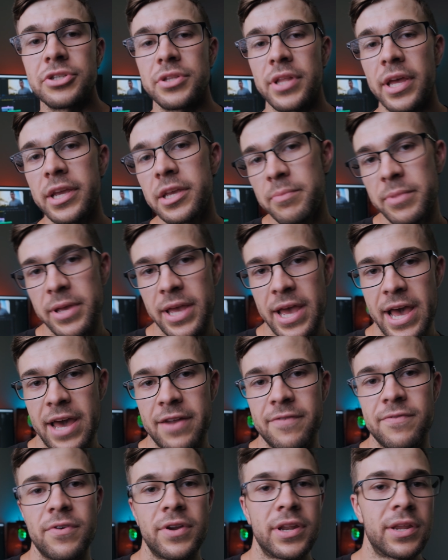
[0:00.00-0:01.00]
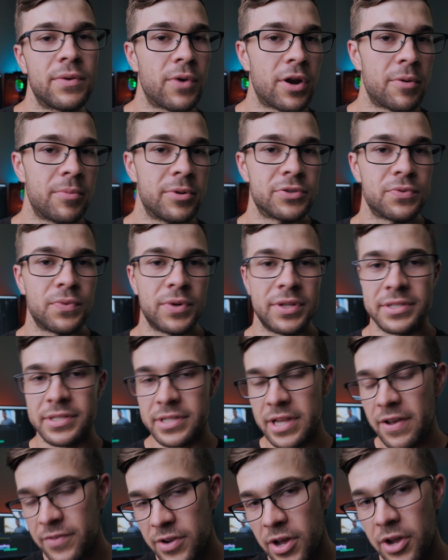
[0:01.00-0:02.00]
and they can be had for anywhere between
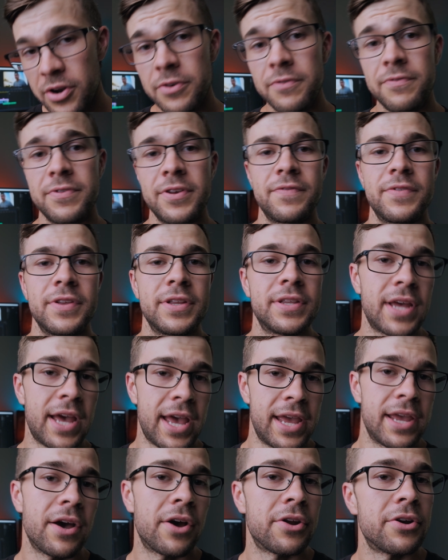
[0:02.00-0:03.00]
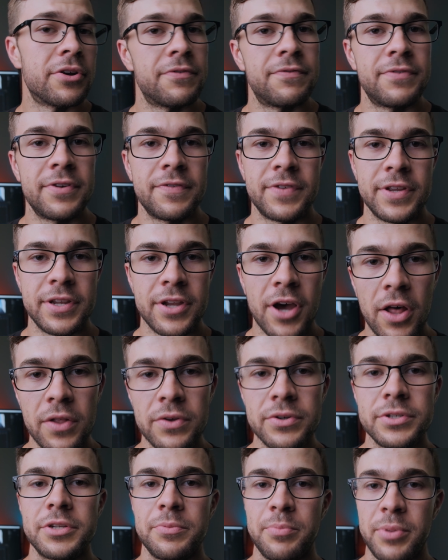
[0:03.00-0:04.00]
$750 to
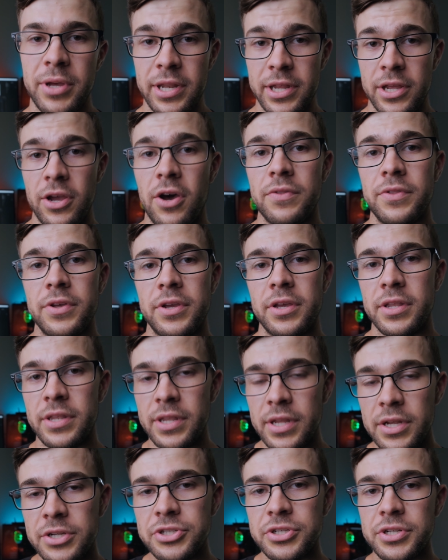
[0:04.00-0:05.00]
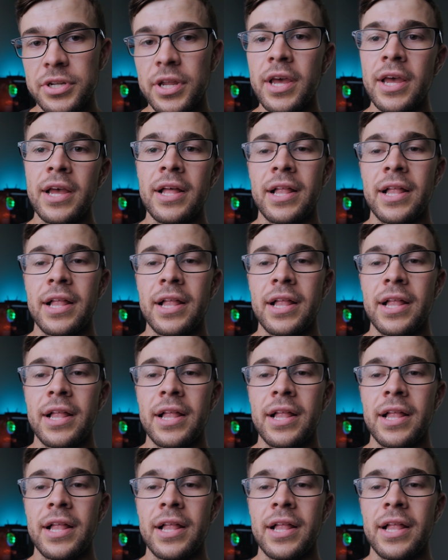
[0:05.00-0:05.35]
$850 depending on the condition.